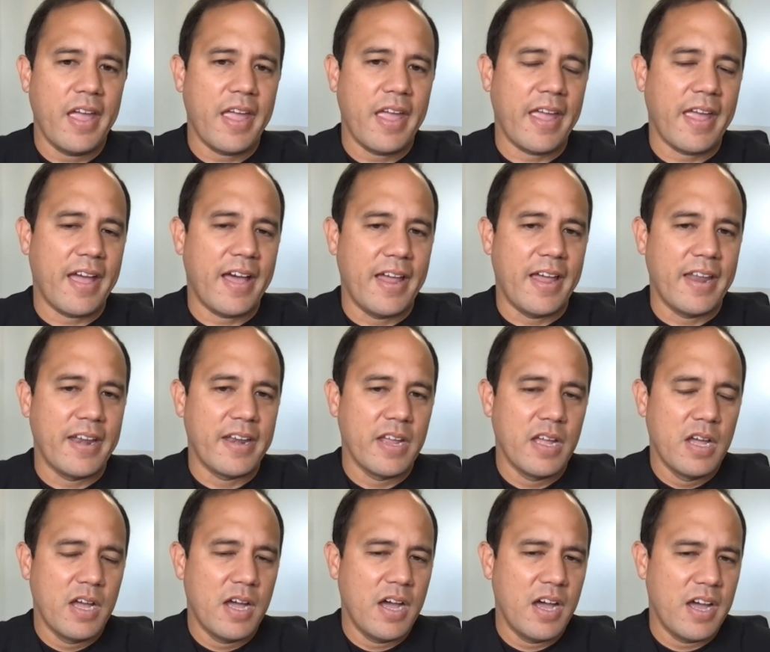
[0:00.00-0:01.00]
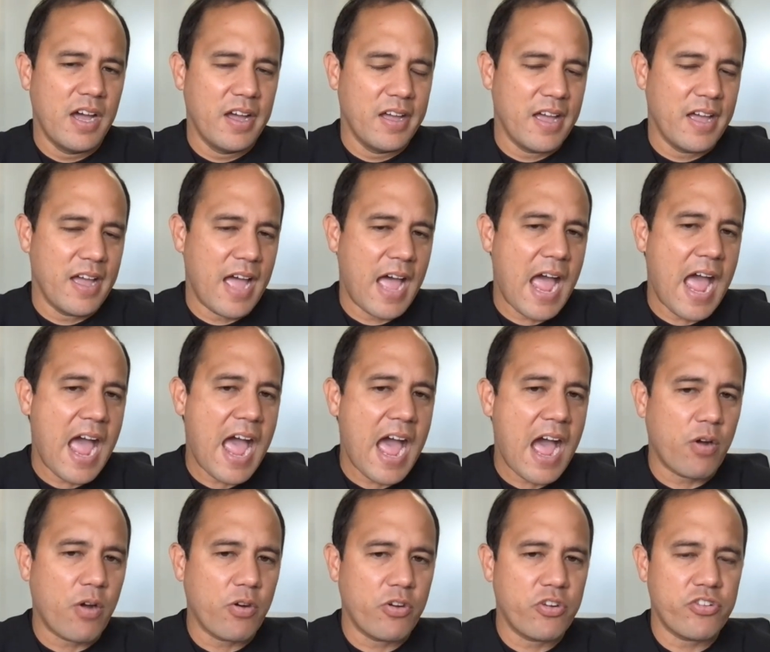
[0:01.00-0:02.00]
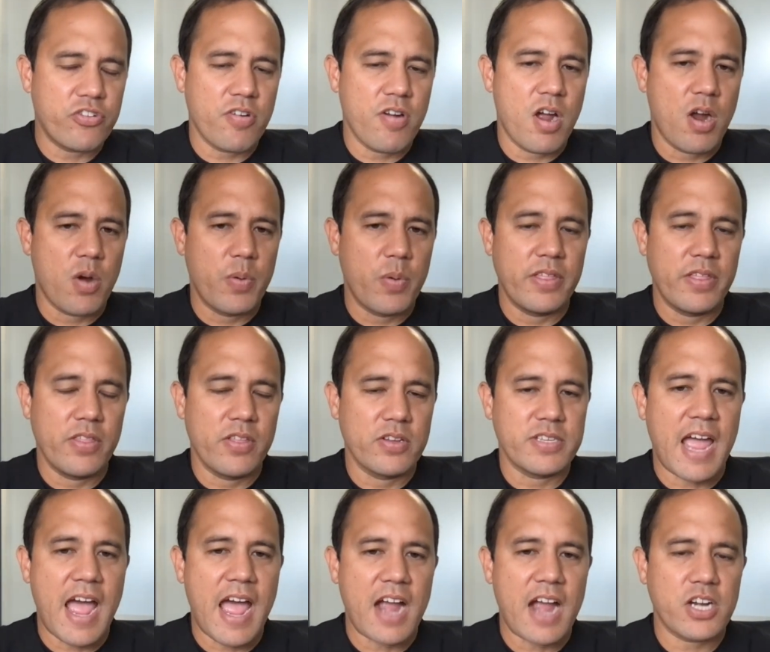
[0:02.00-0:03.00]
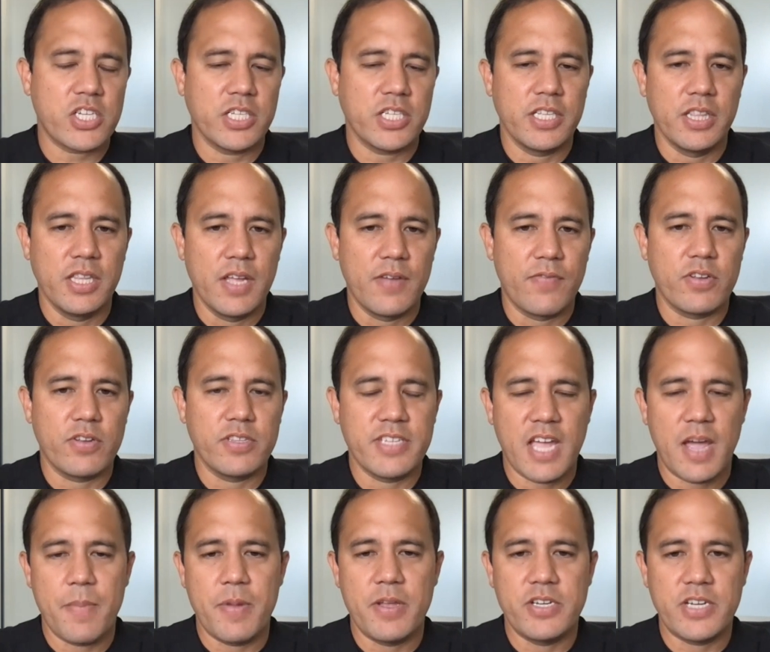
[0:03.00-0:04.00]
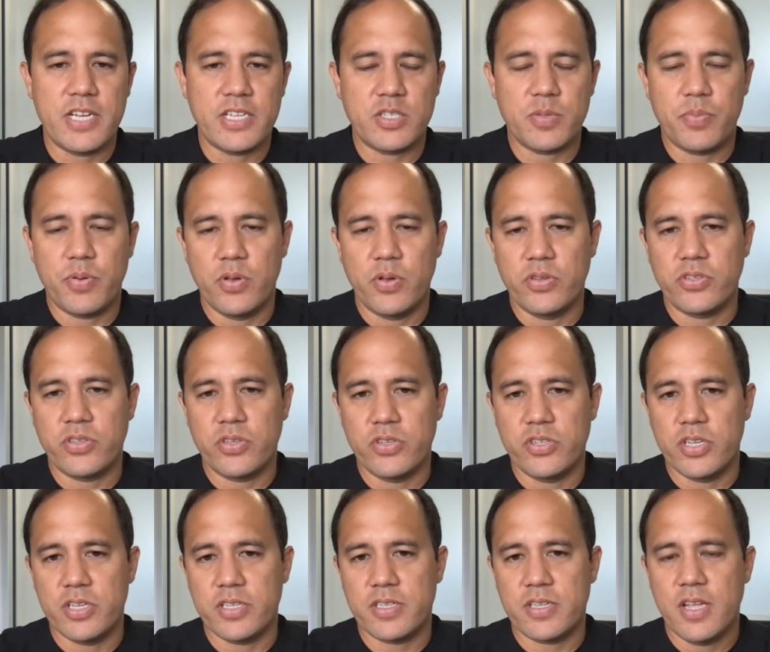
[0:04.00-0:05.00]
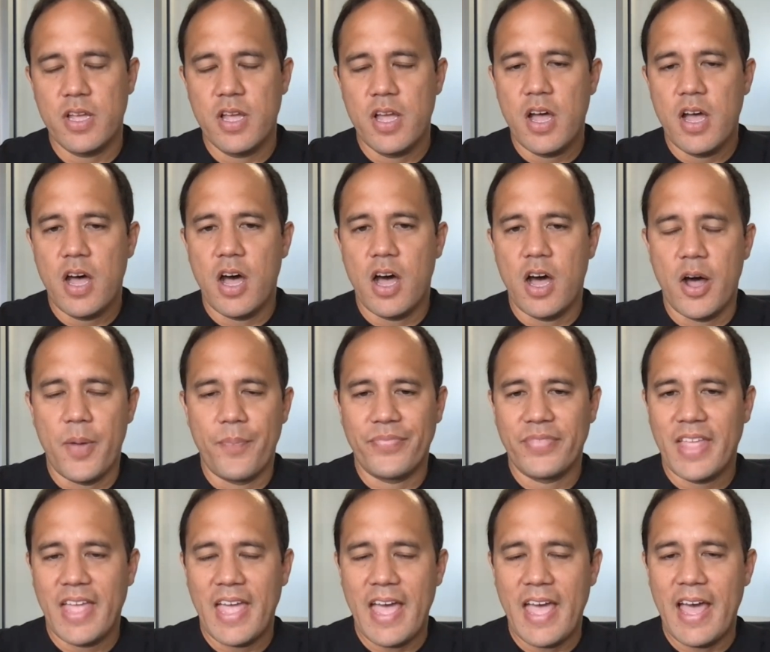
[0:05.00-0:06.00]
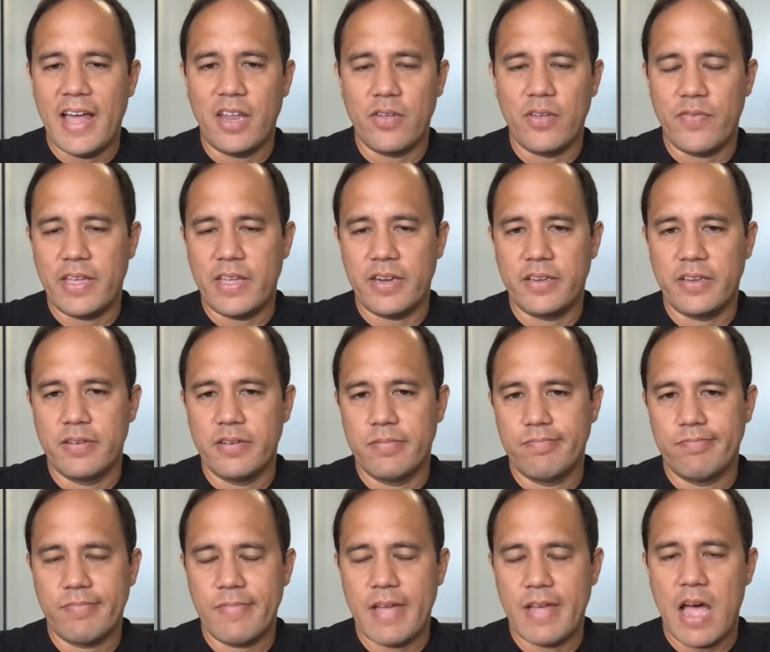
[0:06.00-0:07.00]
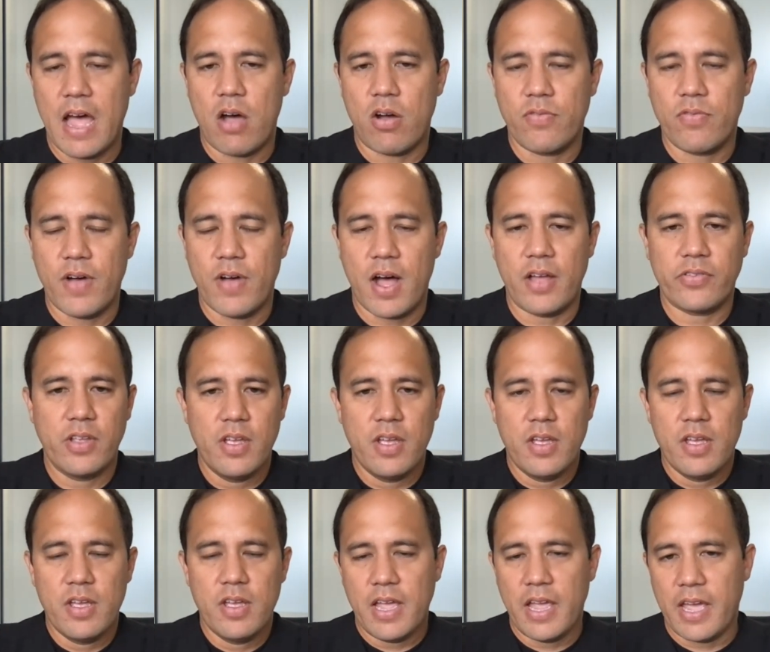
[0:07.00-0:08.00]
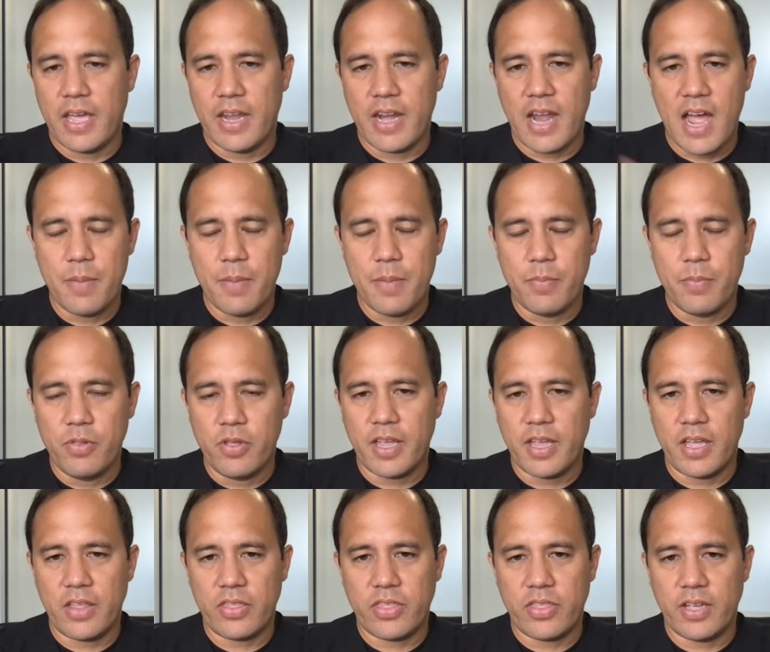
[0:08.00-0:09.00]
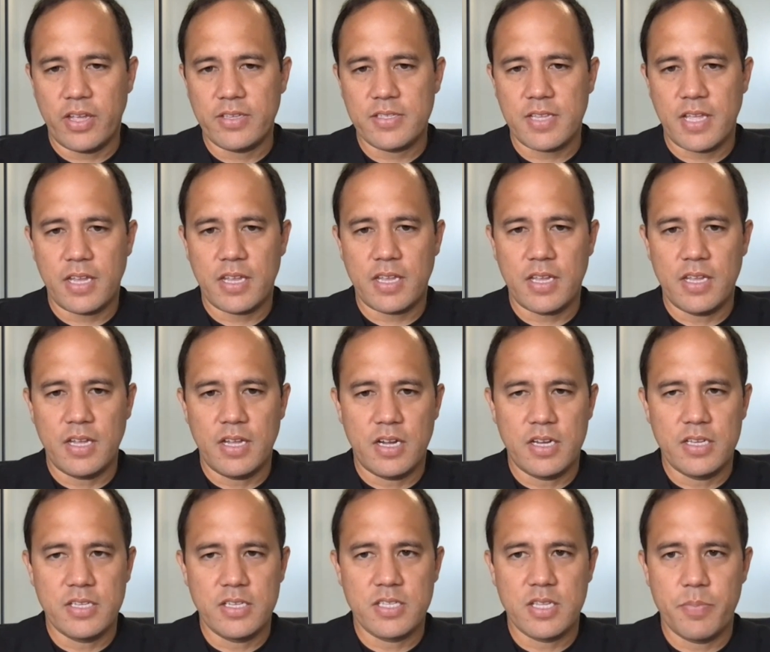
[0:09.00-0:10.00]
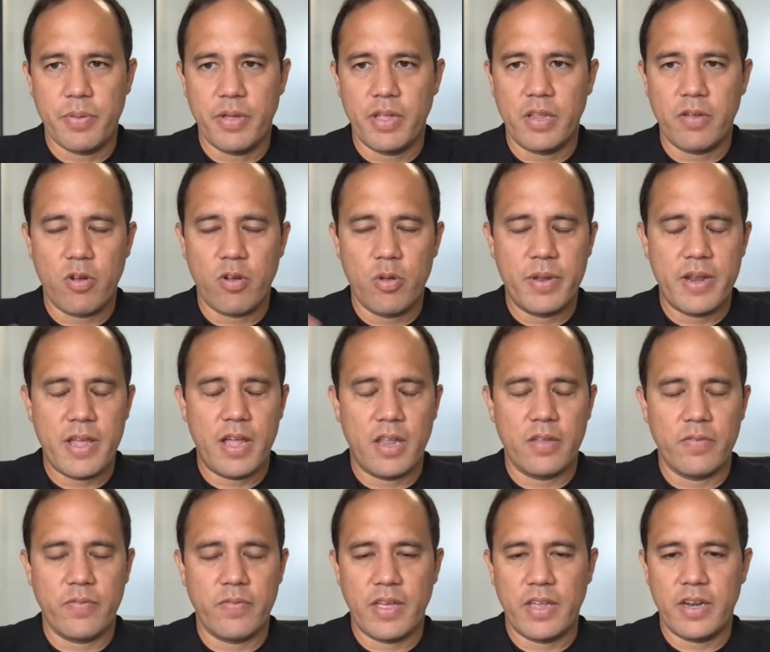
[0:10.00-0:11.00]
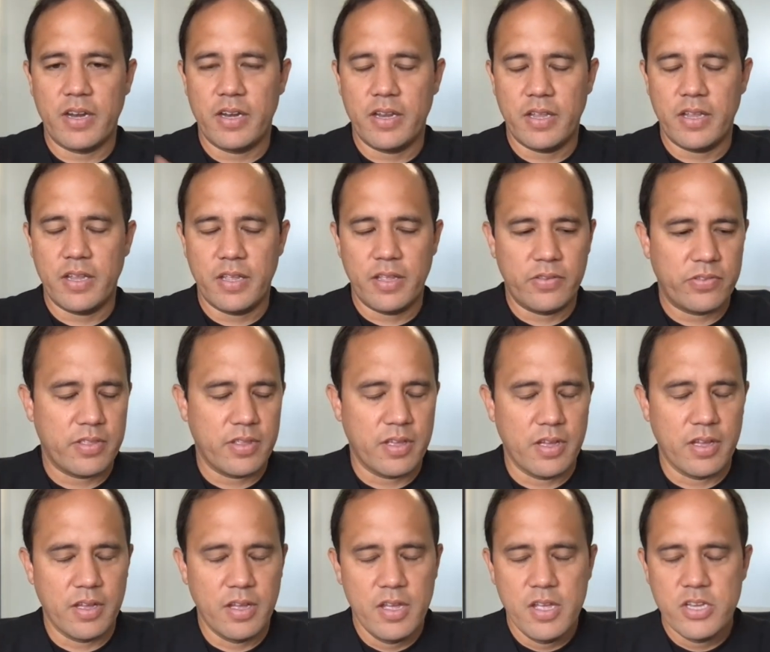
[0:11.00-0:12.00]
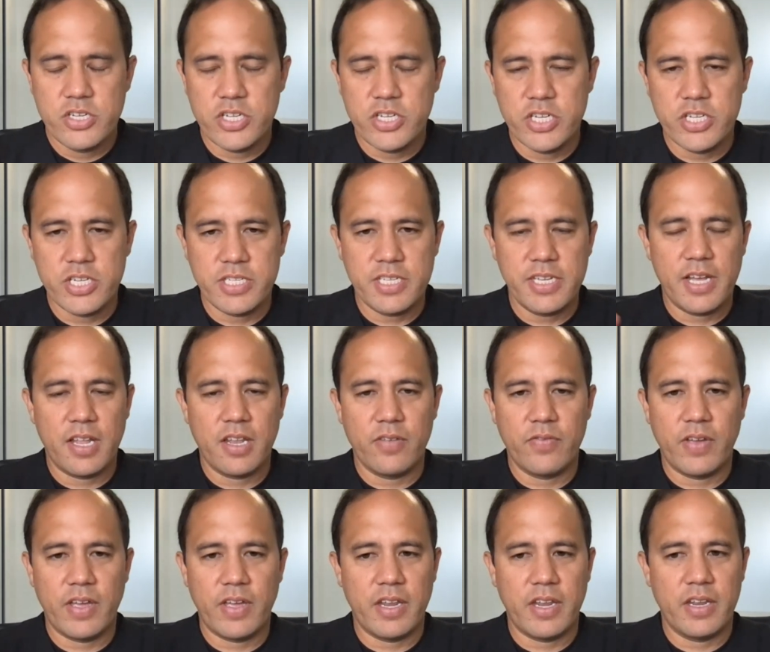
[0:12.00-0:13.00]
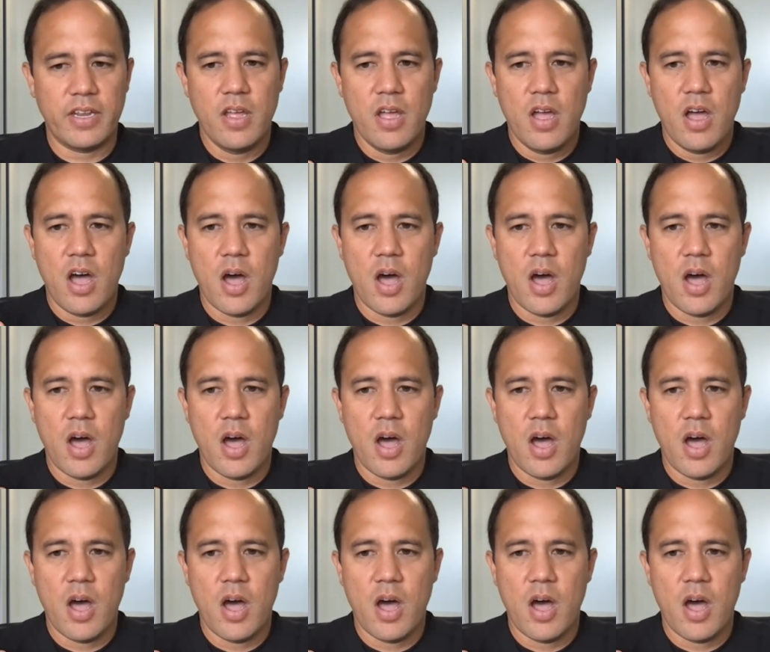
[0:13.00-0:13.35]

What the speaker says: And how sure are we that there's actually liver damage as opposed to just elevated alk-phos? And I'm looking at things like, is the bilirubin elevated? Is the GGT elevated?